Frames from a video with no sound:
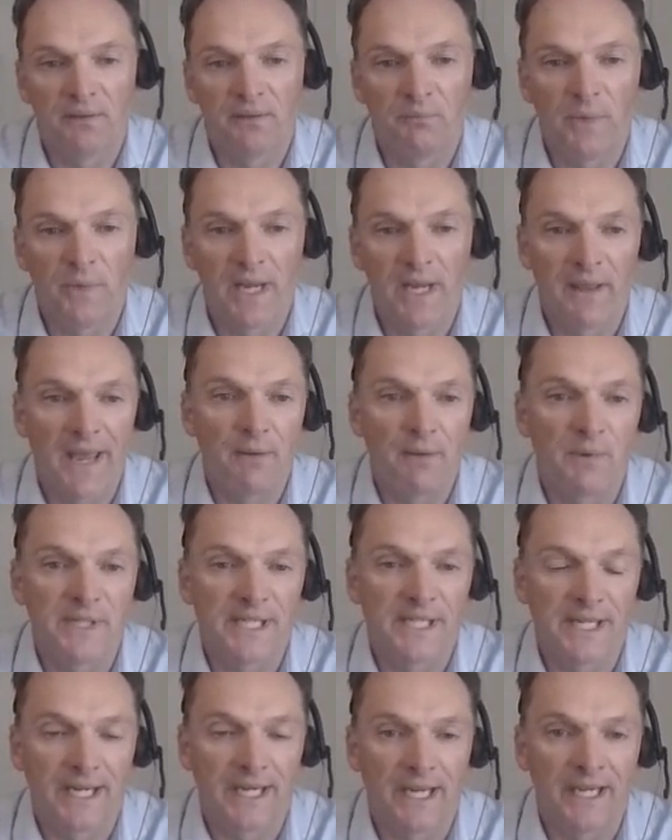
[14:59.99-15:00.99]
and where that
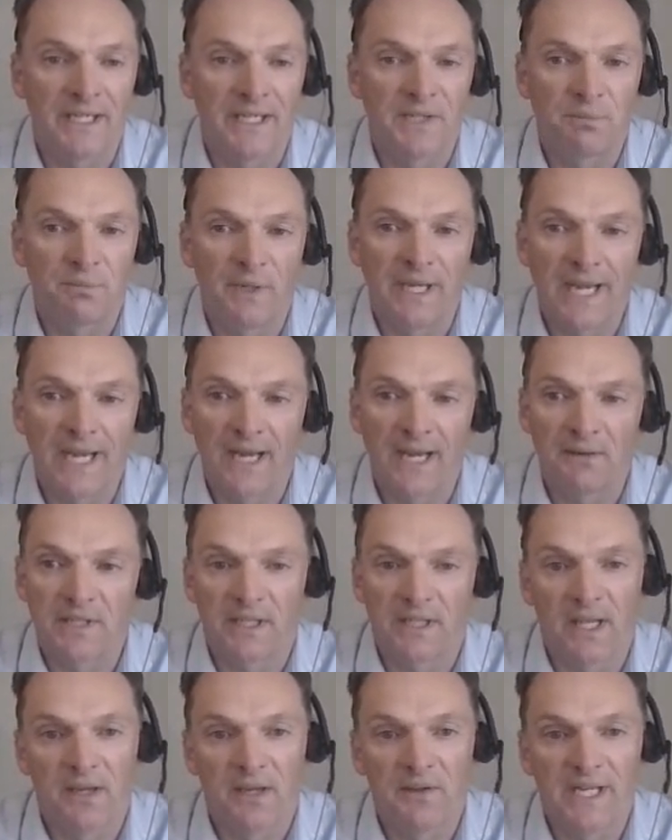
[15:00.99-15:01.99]
was the case, we
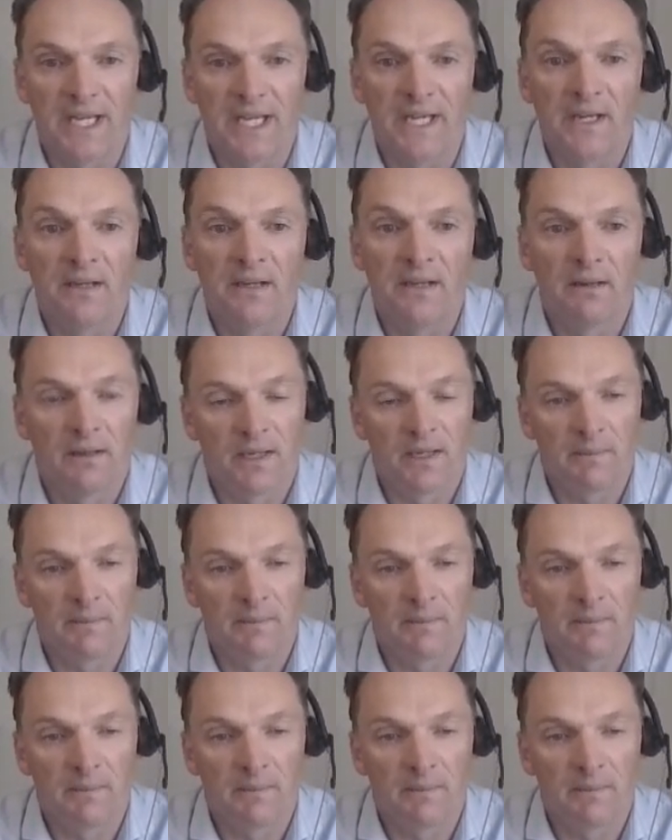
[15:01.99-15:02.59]
counted those in, and